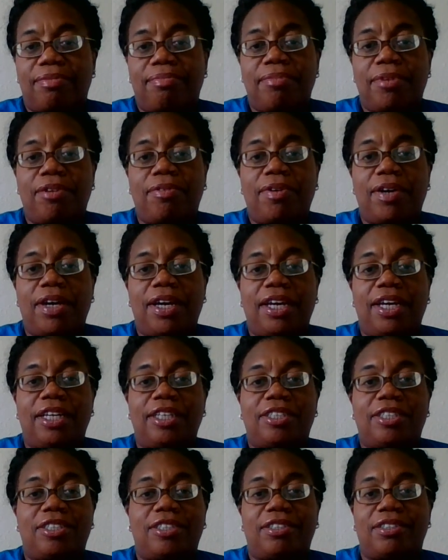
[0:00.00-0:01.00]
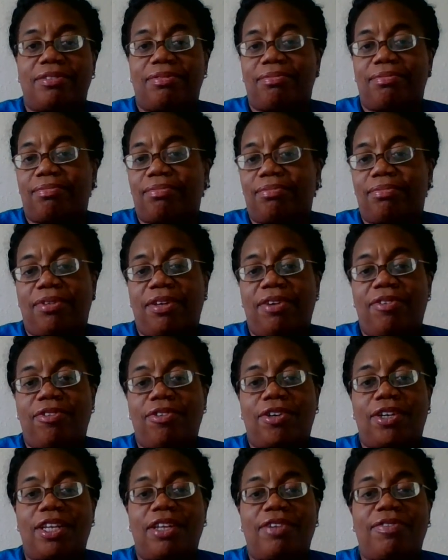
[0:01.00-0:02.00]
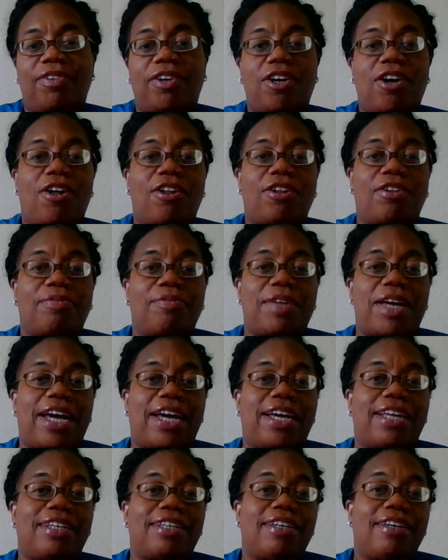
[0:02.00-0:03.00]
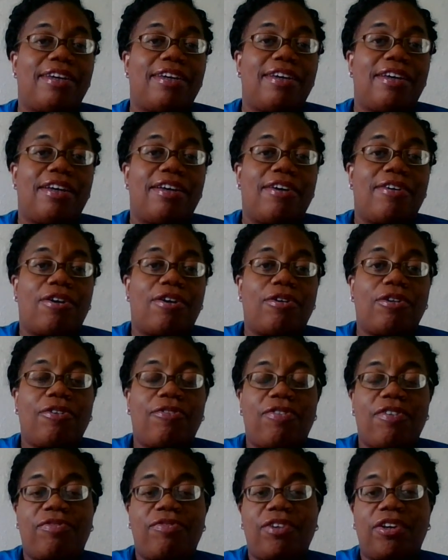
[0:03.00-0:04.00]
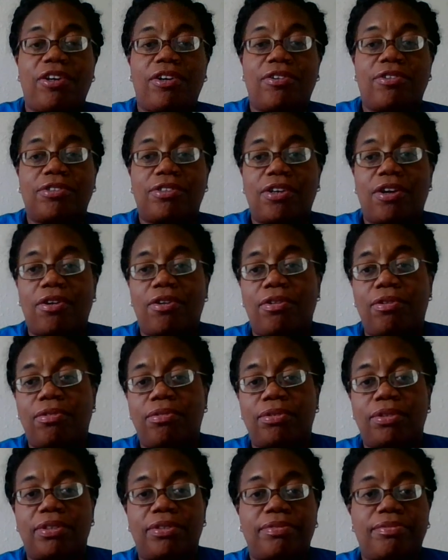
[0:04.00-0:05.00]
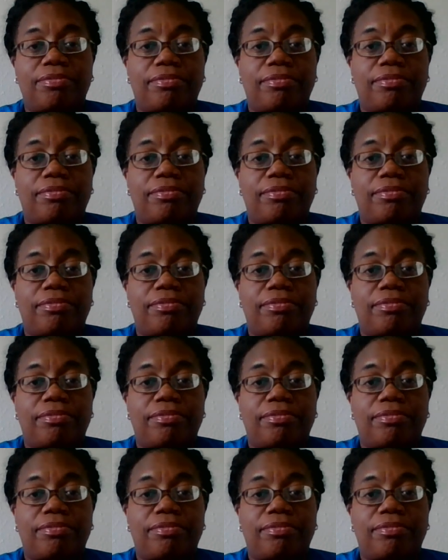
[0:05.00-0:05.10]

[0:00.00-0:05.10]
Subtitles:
middle age, if you can even call him that, only 50 years old,